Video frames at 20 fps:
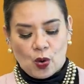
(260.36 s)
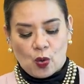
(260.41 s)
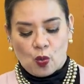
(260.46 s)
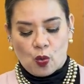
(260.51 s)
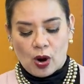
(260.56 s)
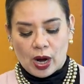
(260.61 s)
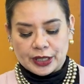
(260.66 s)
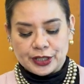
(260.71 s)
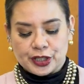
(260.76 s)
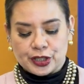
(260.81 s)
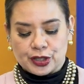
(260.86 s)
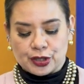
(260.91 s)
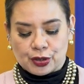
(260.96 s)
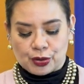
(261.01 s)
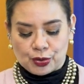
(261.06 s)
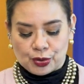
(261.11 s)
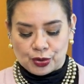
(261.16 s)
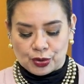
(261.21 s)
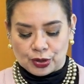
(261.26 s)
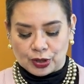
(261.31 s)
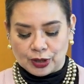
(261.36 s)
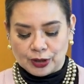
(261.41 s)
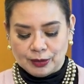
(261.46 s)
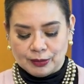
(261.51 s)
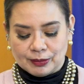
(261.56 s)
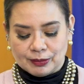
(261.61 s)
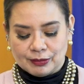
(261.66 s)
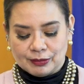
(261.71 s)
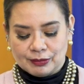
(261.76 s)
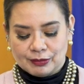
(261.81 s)
What school
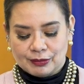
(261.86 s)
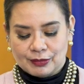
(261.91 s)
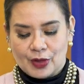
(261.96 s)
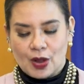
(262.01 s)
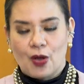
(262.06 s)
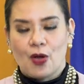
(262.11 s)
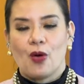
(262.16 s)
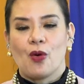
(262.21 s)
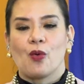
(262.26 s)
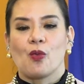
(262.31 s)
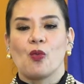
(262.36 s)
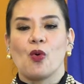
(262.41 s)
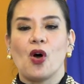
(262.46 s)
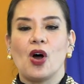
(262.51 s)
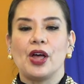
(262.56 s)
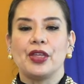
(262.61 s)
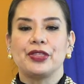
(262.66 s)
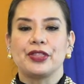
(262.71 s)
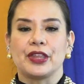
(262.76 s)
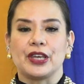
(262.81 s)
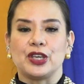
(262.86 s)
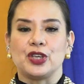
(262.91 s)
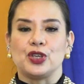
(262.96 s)
won the